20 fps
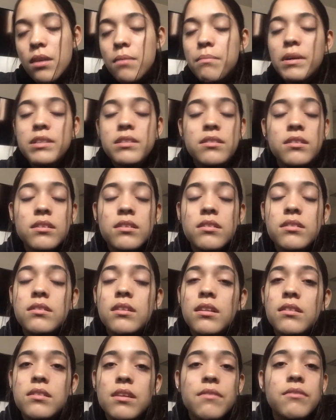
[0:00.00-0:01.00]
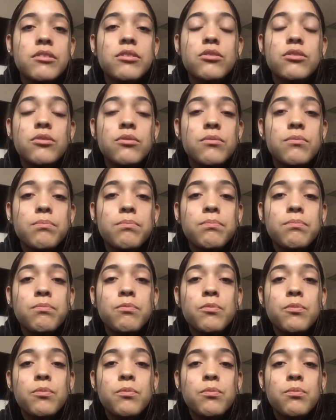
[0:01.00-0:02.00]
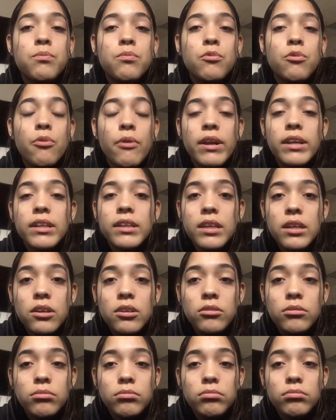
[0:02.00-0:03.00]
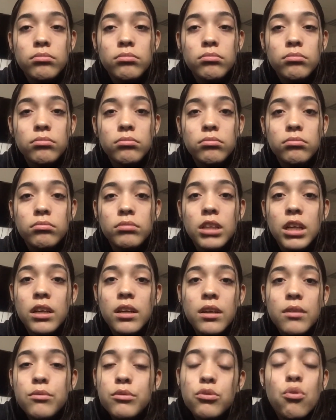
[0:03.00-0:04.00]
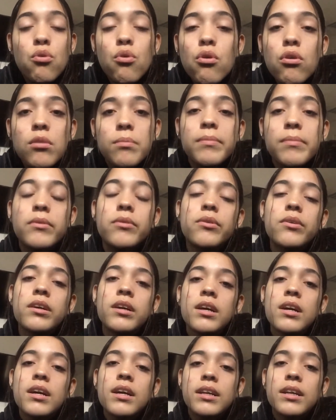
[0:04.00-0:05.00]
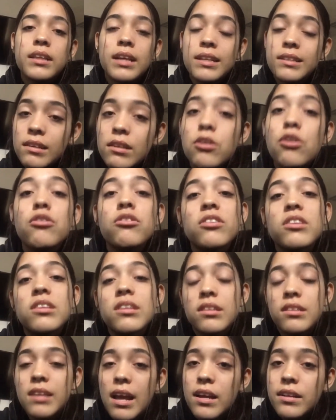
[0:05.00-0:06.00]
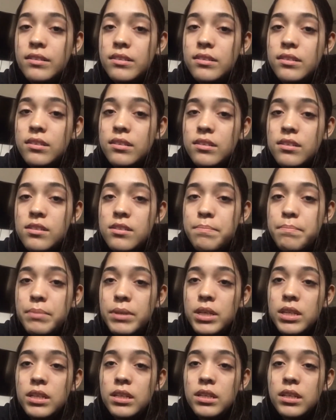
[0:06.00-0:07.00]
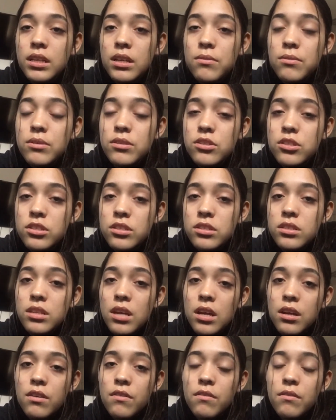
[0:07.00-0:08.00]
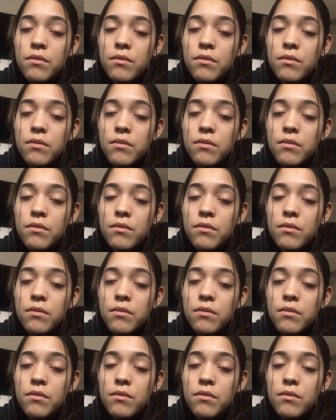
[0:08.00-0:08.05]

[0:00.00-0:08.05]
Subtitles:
my 6th and 7th grade year. Like, it was horrible. And I did go to the dances, but it was just like,